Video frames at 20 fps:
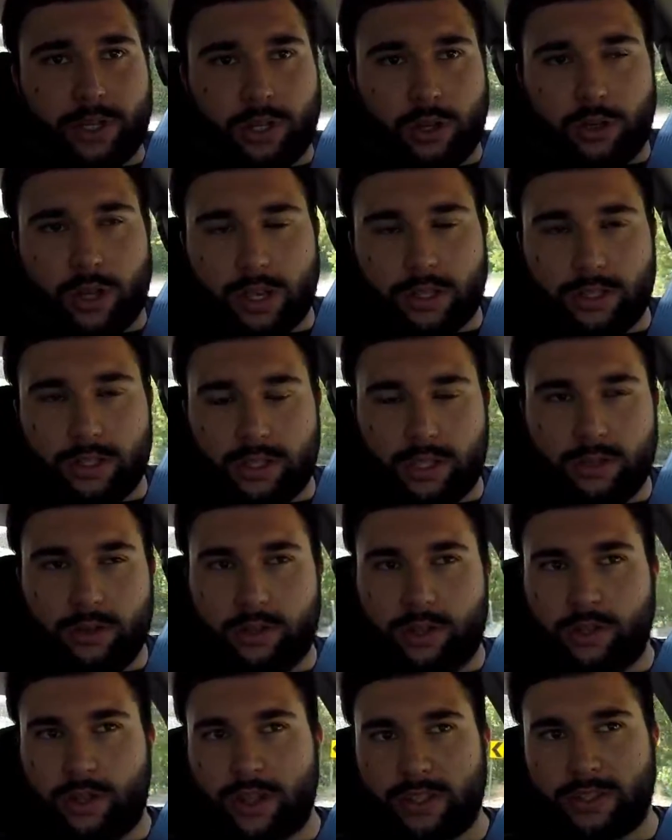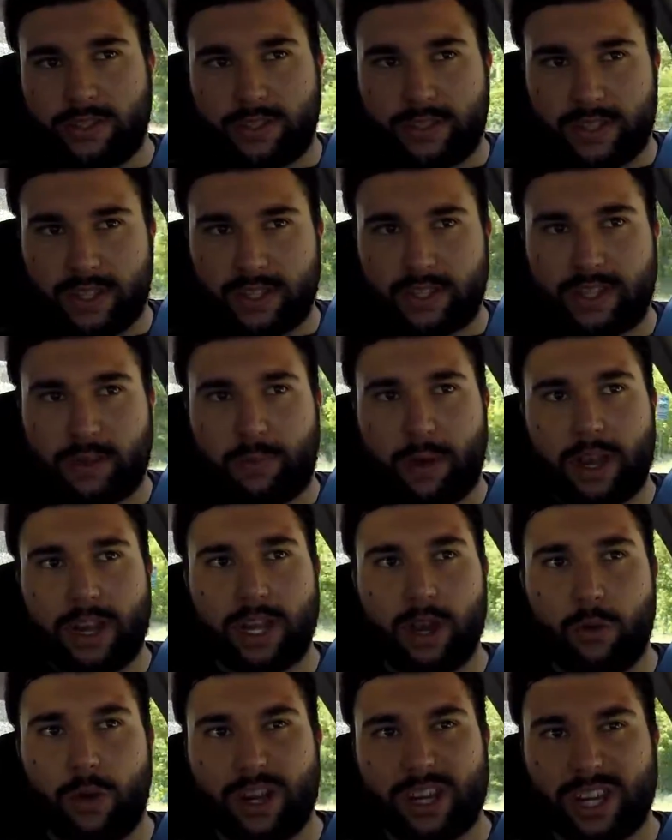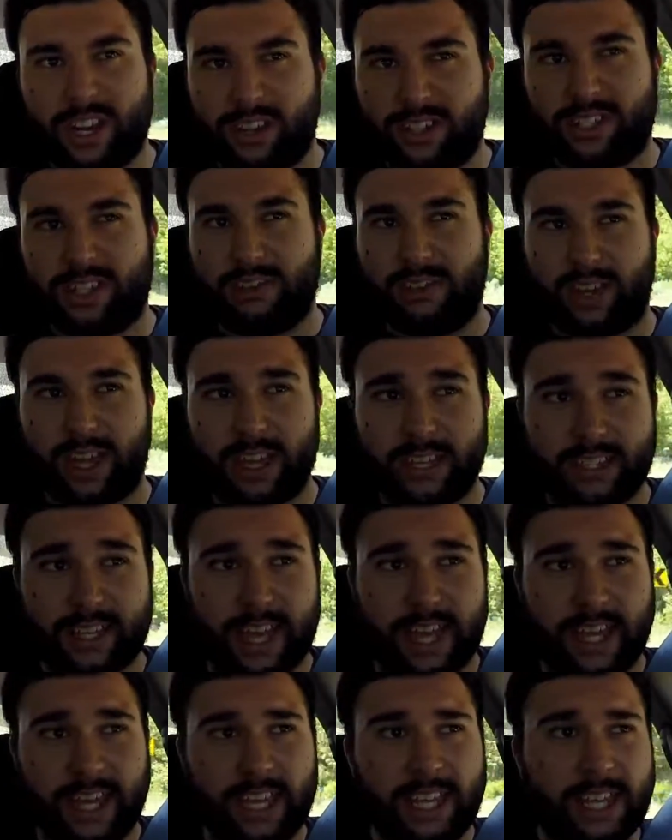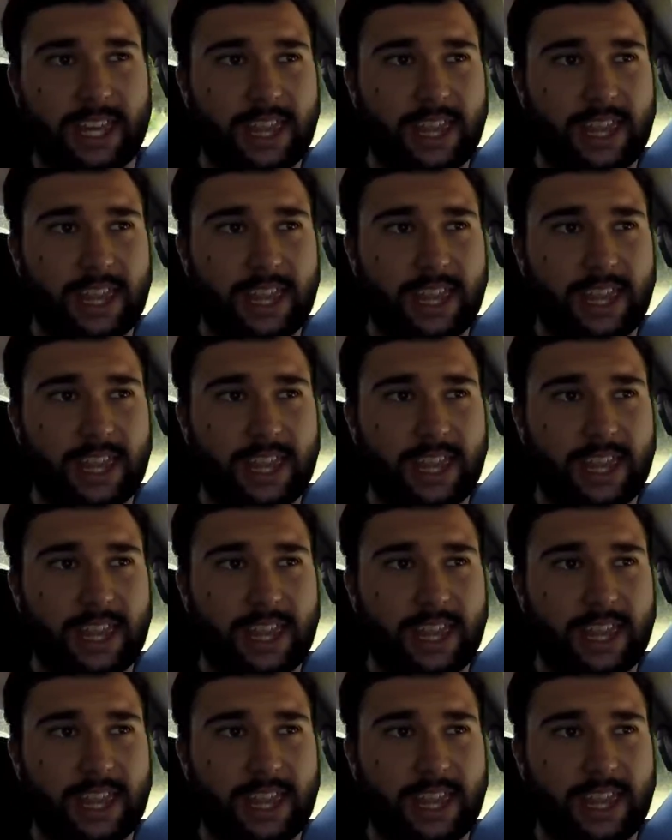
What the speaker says: 2002 and 2006, depending on what year Civic SI,